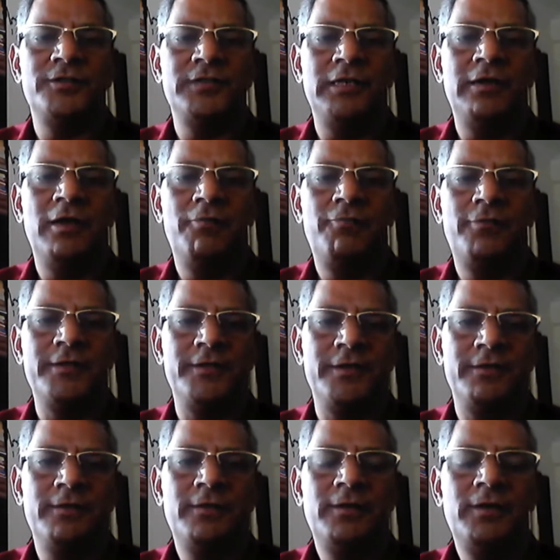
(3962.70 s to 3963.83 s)
in father.
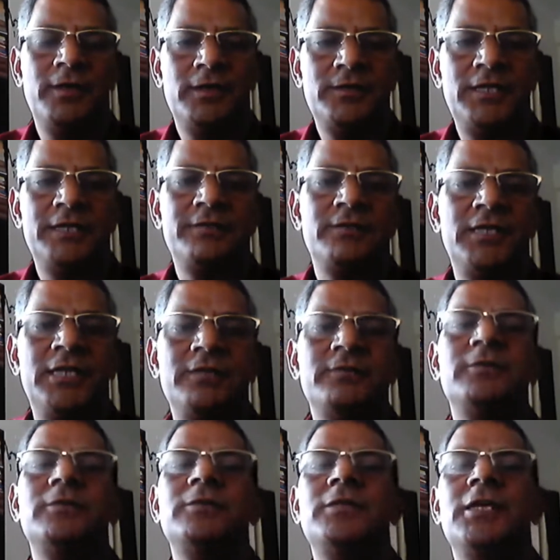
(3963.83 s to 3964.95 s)

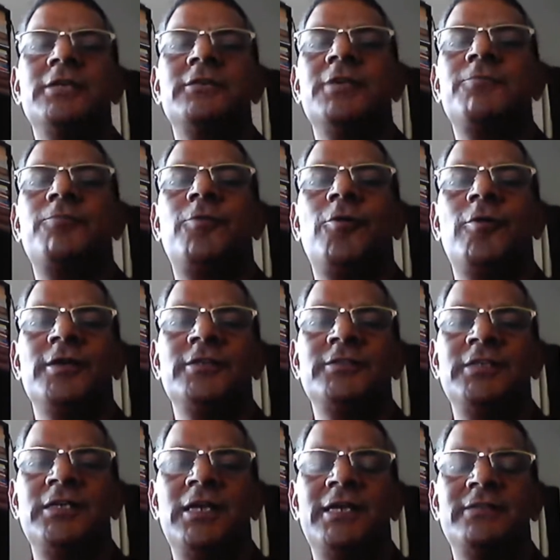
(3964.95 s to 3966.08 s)
That for as
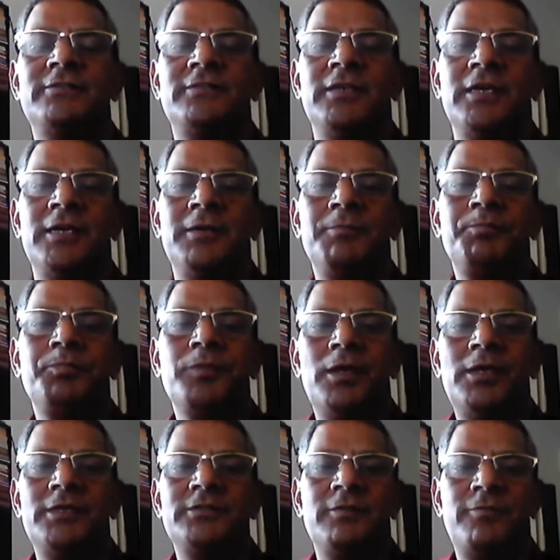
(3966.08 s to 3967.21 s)
in let's say
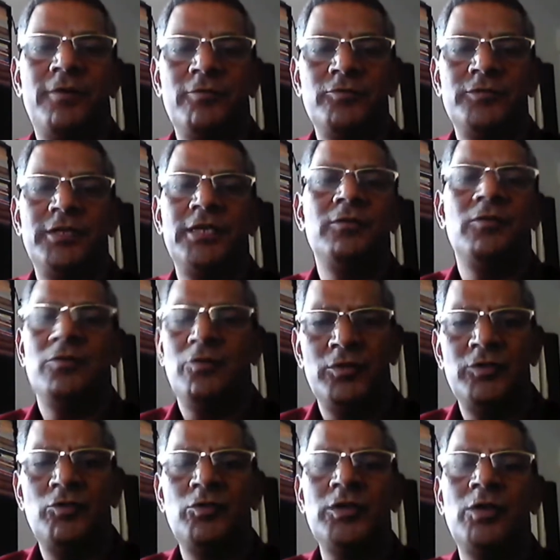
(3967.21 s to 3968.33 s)
fountain, or no, in
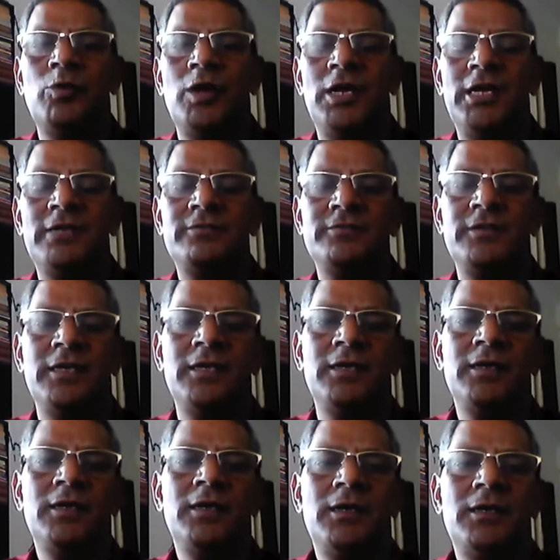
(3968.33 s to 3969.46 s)
Odia world, let's
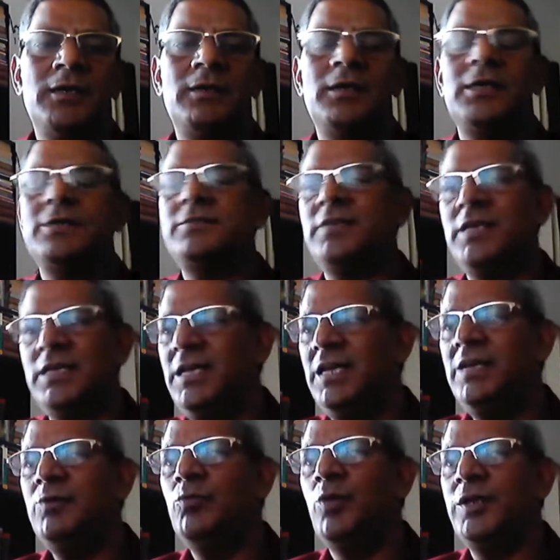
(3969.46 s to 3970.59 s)
say
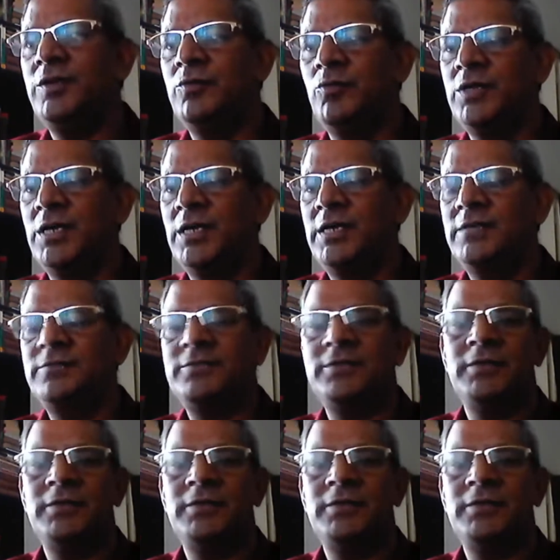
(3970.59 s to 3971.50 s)
any word in Odia, let's